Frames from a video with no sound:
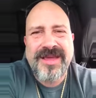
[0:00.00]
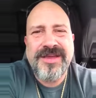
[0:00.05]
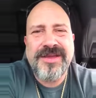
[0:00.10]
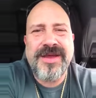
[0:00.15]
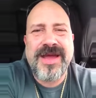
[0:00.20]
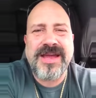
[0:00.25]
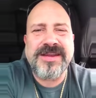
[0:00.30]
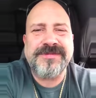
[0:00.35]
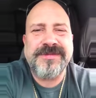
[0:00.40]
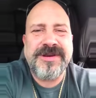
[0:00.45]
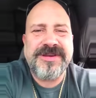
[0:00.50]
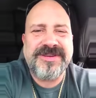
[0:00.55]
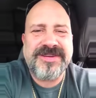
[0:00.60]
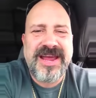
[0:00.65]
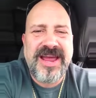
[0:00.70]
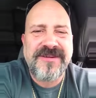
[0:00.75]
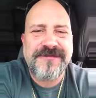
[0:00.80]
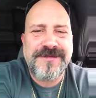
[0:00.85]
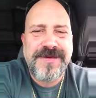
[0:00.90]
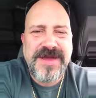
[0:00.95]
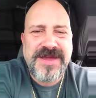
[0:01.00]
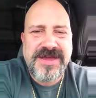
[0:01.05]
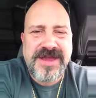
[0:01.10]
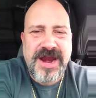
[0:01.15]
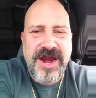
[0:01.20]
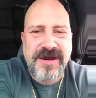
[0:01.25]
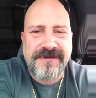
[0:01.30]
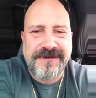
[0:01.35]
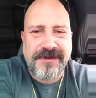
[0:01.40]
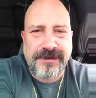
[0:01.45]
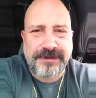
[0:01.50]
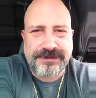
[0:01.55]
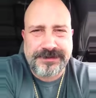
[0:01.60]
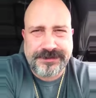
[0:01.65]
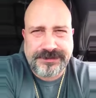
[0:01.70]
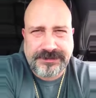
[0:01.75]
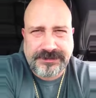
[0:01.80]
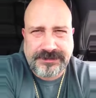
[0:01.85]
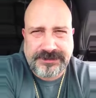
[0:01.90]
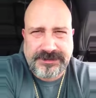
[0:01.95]
You guys be safe. Be careful.
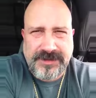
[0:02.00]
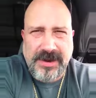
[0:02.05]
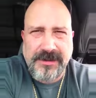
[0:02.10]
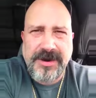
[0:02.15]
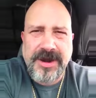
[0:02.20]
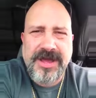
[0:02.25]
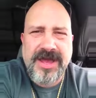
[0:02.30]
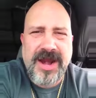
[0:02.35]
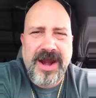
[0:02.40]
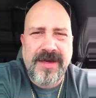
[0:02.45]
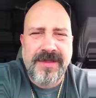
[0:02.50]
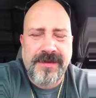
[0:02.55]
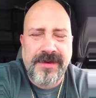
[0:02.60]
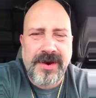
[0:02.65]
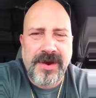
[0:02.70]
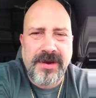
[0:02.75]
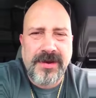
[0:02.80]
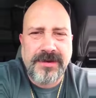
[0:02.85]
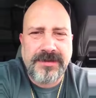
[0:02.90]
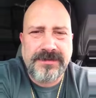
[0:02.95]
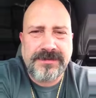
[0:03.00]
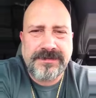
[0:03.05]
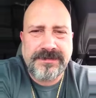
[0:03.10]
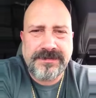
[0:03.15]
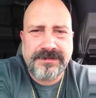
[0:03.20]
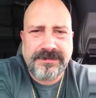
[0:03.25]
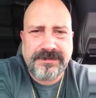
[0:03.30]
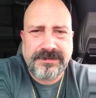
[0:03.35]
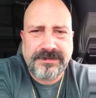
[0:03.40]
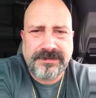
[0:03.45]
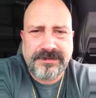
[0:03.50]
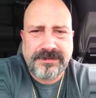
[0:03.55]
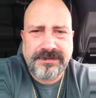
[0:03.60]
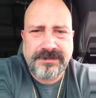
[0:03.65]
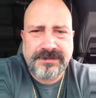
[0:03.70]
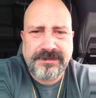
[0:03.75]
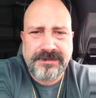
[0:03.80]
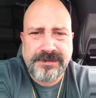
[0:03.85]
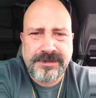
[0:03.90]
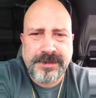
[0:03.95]
I'm going to get on the road.
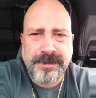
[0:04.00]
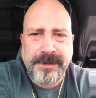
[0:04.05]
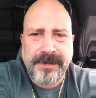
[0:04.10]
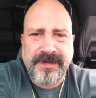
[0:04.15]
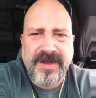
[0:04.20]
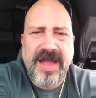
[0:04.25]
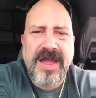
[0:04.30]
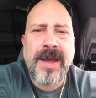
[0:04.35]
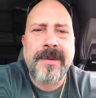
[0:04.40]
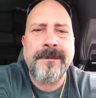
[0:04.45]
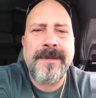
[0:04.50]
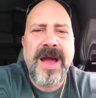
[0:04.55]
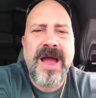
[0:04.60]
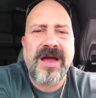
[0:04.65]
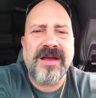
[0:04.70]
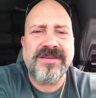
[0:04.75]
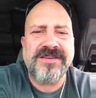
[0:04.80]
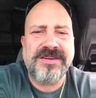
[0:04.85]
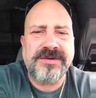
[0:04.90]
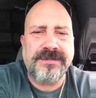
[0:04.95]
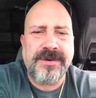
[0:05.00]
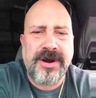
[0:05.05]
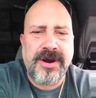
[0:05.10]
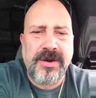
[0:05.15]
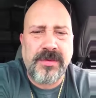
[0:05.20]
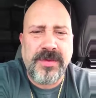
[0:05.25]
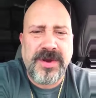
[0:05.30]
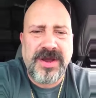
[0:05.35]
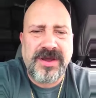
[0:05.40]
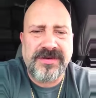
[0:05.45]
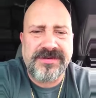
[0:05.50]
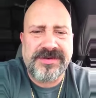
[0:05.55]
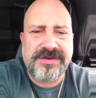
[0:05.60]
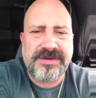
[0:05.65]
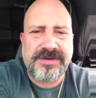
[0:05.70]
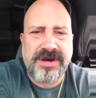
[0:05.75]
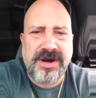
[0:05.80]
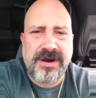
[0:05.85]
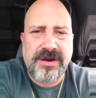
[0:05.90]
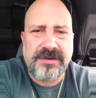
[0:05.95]
I got miles to burn and wheels
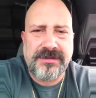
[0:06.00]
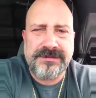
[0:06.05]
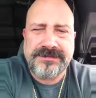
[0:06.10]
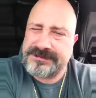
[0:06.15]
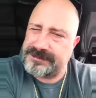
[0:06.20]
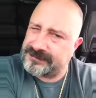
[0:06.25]
to turn.